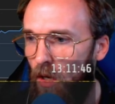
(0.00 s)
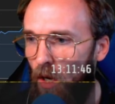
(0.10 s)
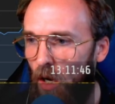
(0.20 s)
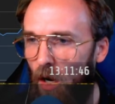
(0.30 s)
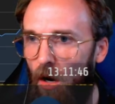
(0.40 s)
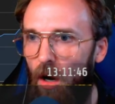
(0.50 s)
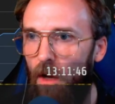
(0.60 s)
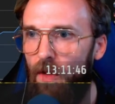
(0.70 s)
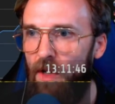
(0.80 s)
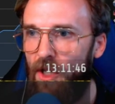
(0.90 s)
uh,
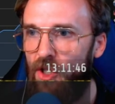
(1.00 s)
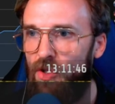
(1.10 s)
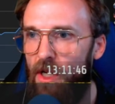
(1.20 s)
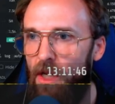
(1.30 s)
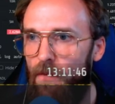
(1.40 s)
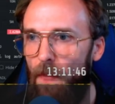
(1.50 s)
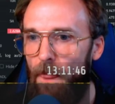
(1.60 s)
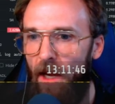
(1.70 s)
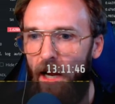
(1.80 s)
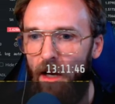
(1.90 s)
on the next stream.
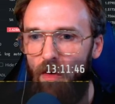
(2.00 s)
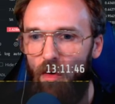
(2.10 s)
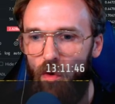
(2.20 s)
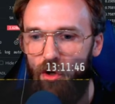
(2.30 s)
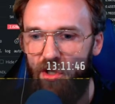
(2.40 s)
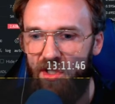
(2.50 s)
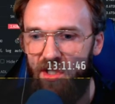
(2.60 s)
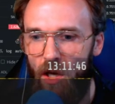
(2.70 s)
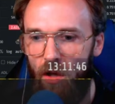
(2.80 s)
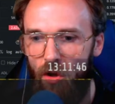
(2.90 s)
And we're
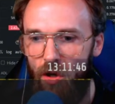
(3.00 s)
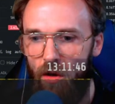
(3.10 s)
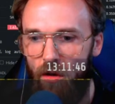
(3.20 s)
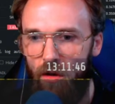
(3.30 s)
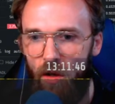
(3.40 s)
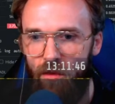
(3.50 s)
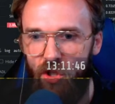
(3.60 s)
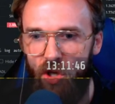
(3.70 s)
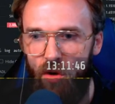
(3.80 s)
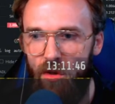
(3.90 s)
just, uh, look, I'm
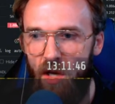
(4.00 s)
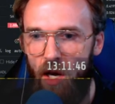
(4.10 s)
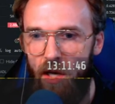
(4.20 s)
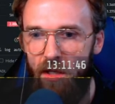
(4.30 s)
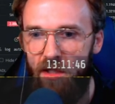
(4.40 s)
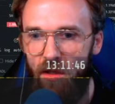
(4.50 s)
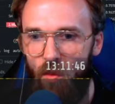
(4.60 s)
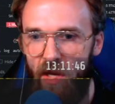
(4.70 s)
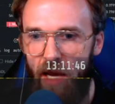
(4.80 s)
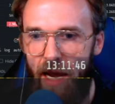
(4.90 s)
just showing you guys.
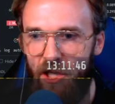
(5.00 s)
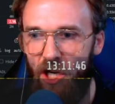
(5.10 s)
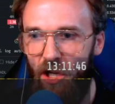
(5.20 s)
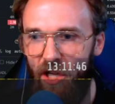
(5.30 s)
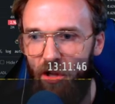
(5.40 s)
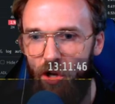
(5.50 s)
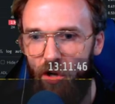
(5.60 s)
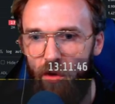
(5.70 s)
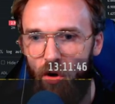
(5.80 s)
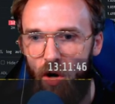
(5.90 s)
We actually,
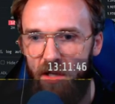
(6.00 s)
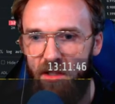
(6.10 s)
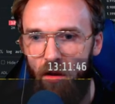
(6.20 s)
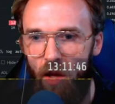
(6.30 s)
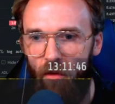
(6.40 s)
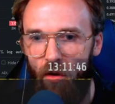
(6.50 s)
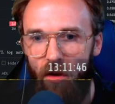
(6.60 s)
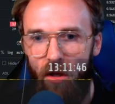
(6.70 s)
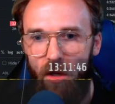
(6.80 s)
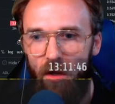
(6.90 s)
look, we crossed the level.
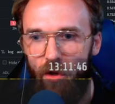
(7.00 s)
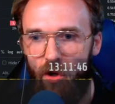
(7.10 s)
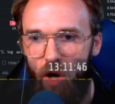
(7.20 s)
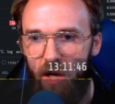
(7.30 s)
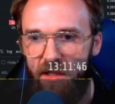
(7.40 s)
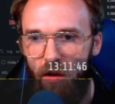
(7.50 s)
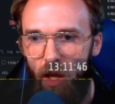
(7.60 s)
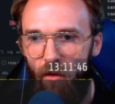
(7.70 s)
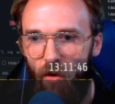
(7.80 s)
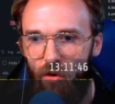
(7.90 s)
We crossed the
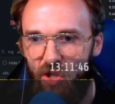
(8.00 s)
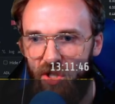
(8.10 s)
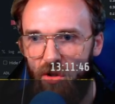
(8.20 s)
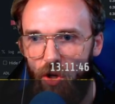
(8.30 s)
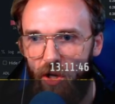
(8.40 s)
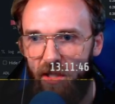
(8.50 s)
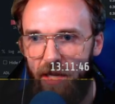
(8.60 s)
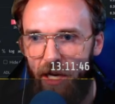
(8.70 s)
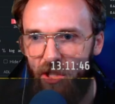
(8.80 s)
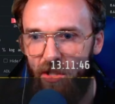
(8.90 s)
level. Just look, it's
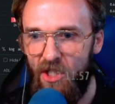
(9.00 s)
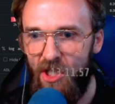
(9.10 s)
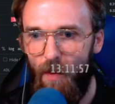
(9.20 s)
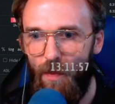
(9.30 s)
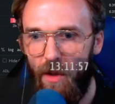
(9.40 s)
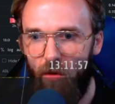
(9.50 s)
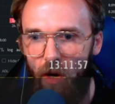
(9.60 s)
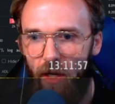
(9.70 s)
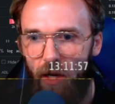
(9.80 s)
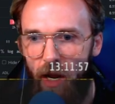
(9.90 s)
actually dumping
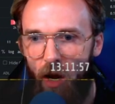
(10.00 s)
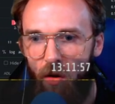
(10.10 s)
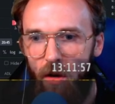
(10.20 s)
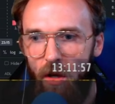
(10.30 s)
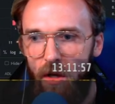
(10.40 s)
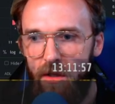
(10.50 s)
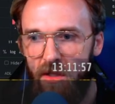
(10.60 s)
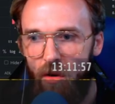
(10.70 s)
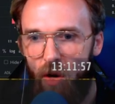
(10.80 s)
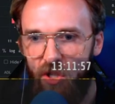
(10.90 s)
right now.
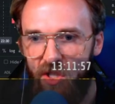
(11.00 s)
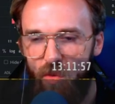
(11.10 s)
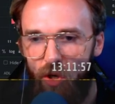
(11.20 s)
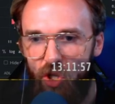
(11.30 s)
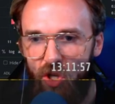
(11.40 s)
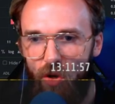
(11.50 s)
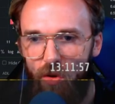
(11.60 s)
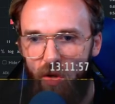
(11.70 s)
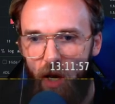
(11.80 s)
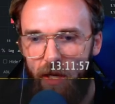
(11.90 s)
So I just want to show
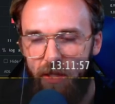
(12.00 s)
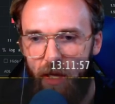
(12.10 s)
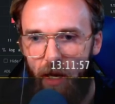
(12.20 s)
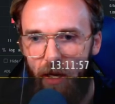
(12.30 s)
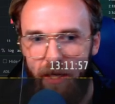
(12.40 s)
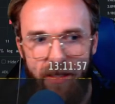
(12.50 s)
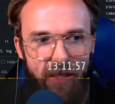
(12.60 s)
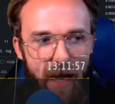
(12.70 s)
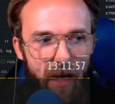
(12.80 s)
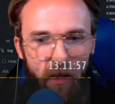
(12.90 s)
you guys that
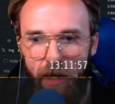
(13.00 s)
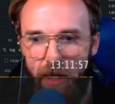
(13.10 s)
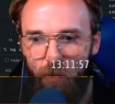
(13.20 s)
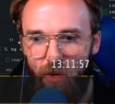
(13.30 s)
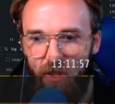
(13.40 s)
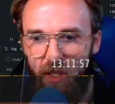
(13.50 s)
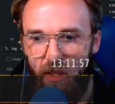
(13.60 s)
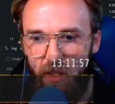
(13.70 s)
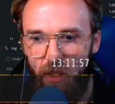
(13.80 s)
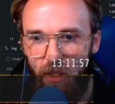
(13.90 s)
exactly as
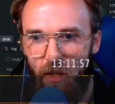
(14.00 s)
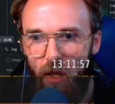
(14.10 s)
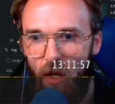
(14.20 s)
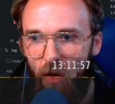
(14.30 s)
predicted,